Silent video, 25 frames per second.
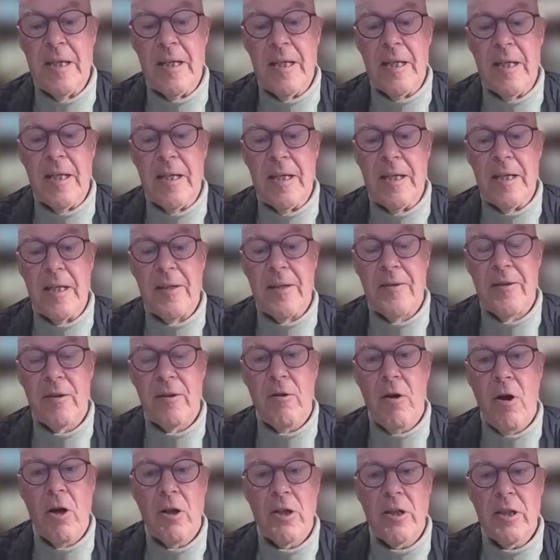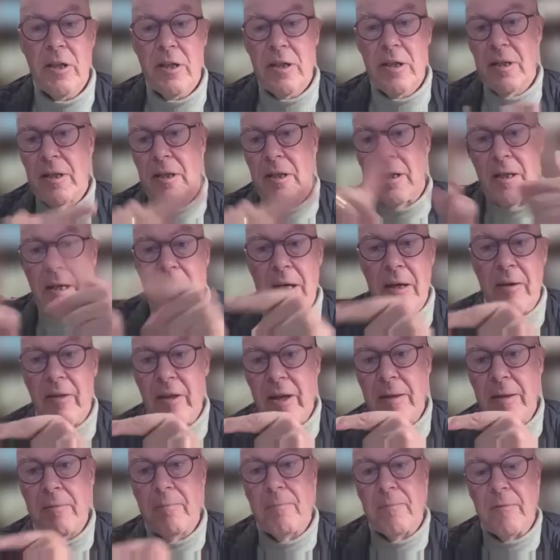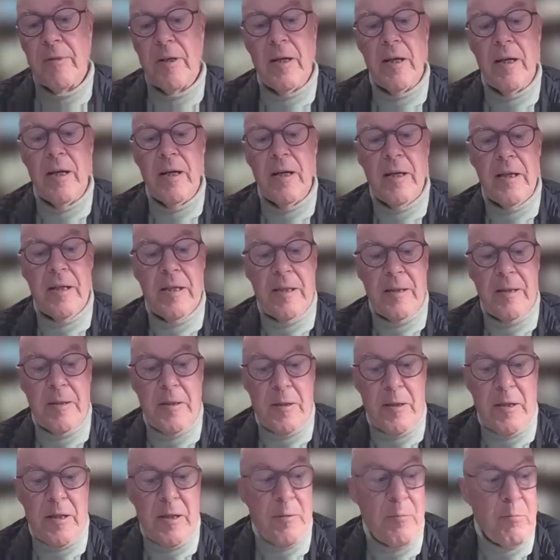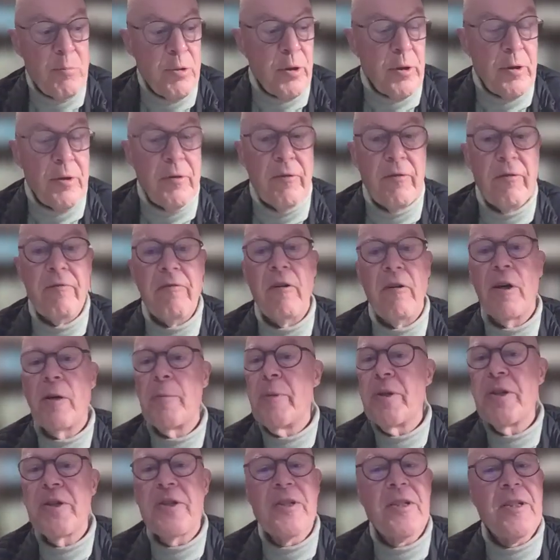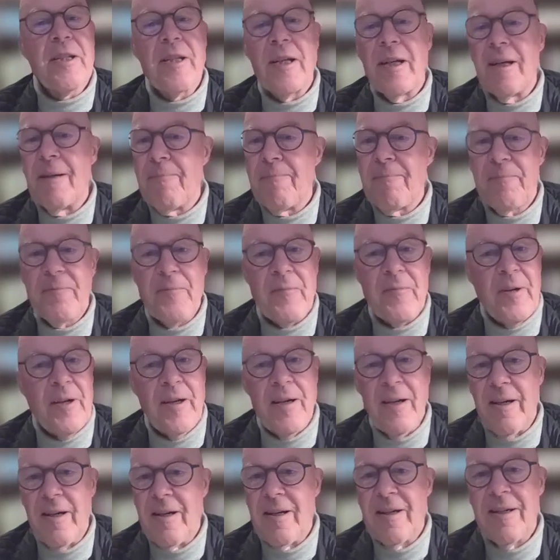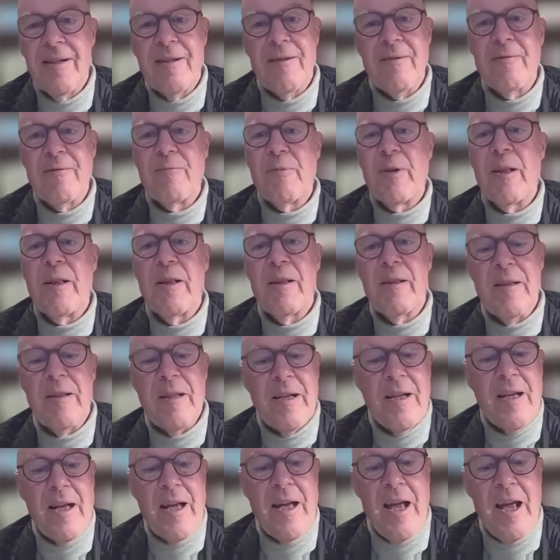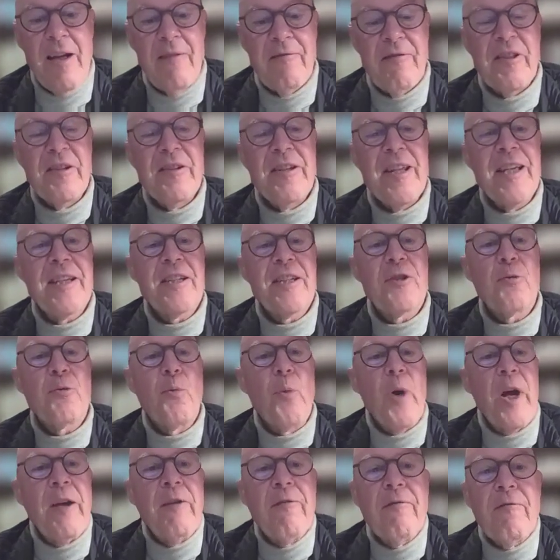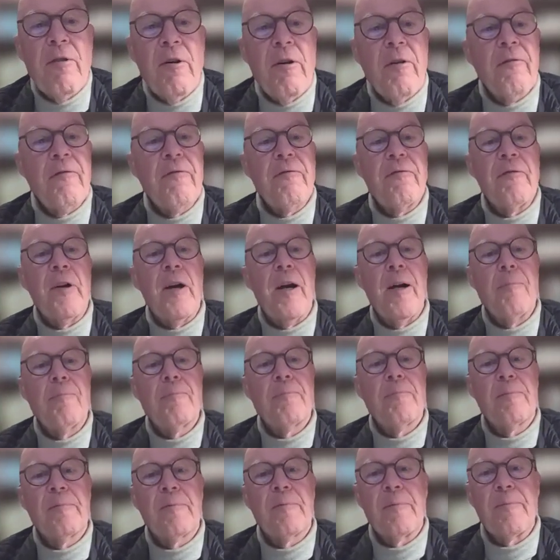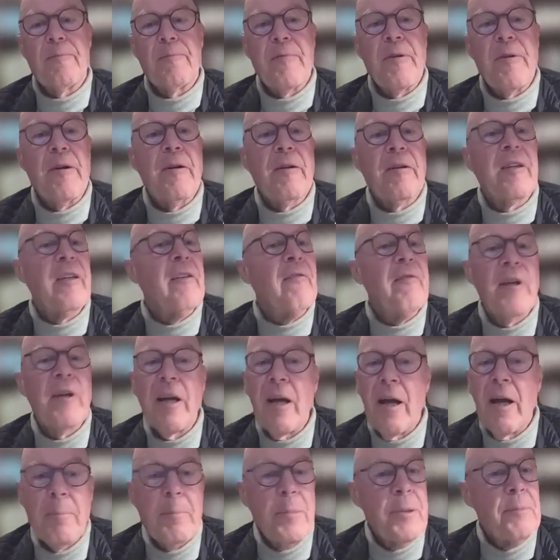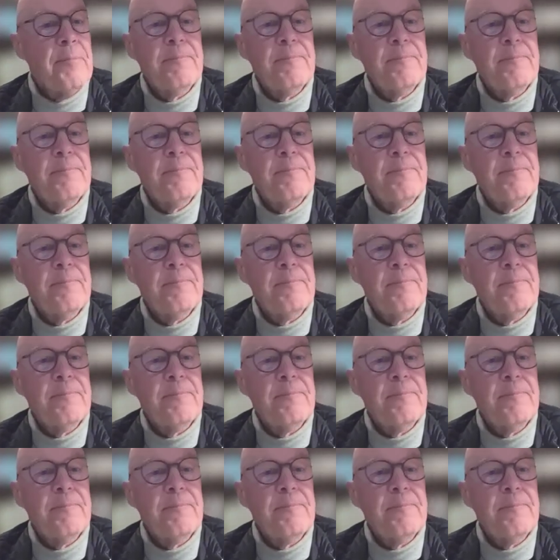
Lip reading: and the costs are then put to the farmers, we'll have the next wave of giving up.